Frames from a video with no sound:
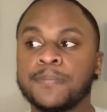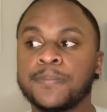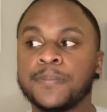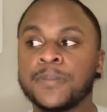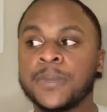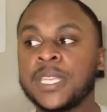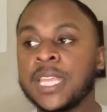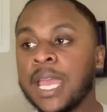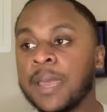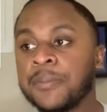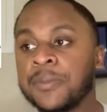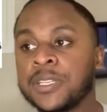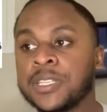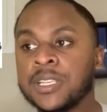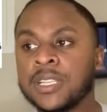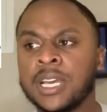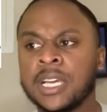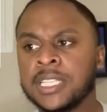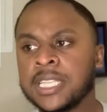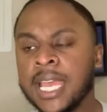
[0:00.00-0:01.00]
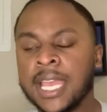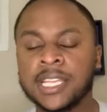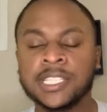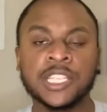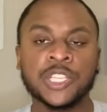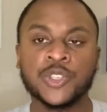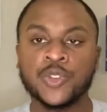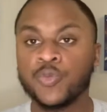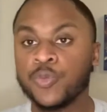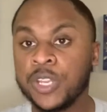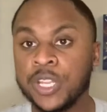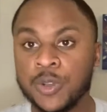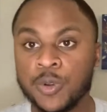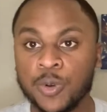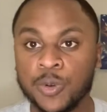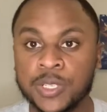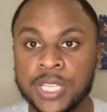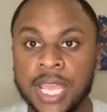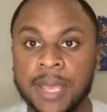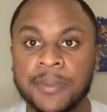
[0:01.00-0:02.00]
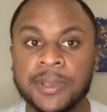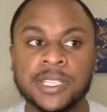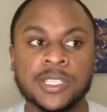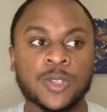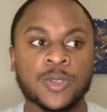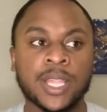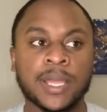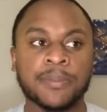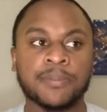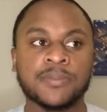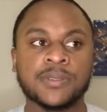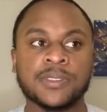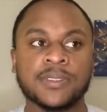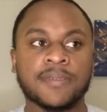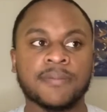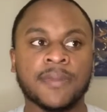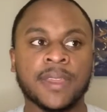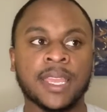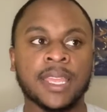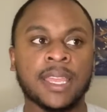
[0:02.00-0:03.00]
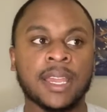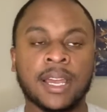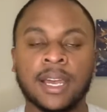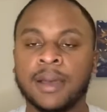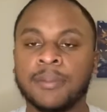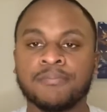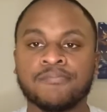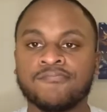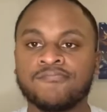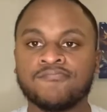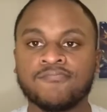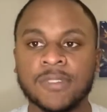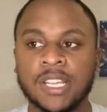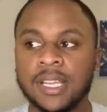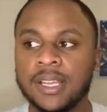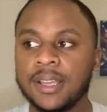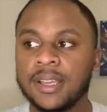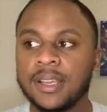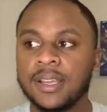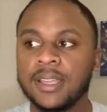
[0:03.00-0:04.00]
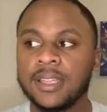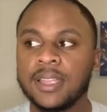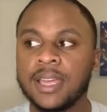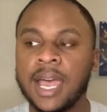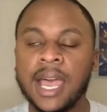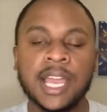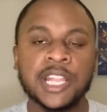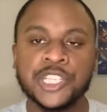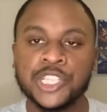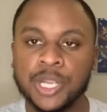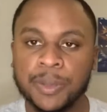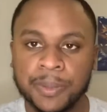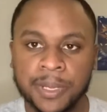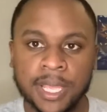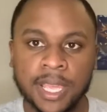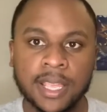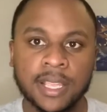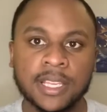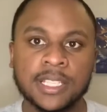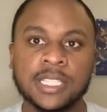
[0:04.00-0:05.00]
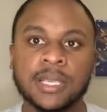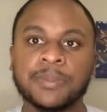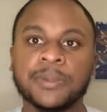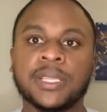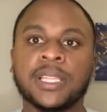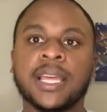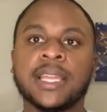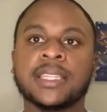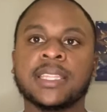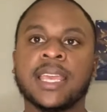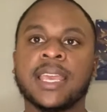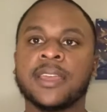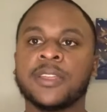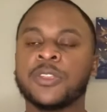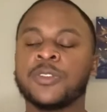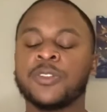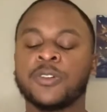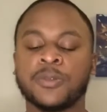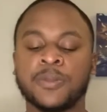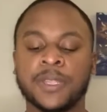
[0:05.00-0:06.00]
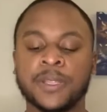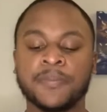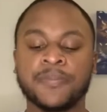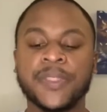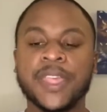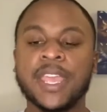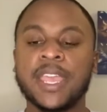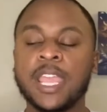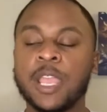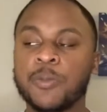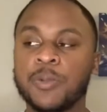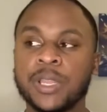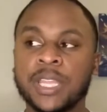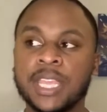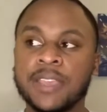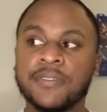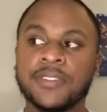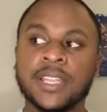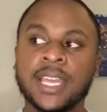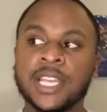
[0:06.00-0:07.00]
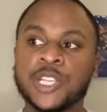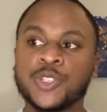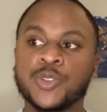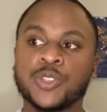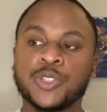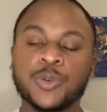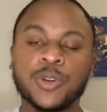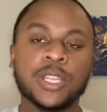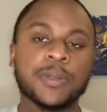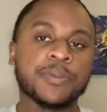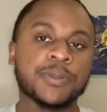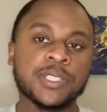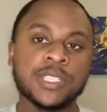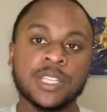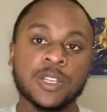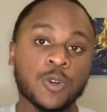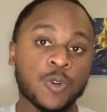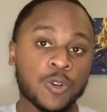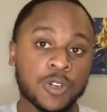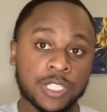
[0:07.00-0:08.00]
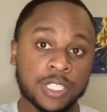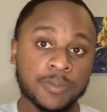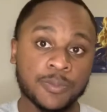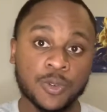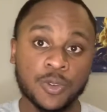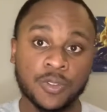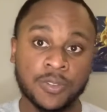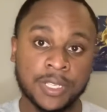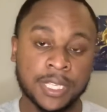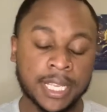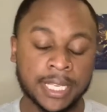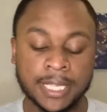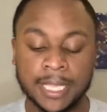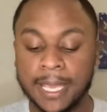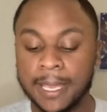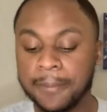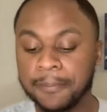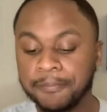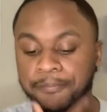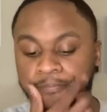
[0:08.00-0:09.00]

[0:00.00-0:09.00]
damage attacks that do recoil damage. So like a high jump kick or something like that, you know what I mean? It would give an extra 20% onto moves like that.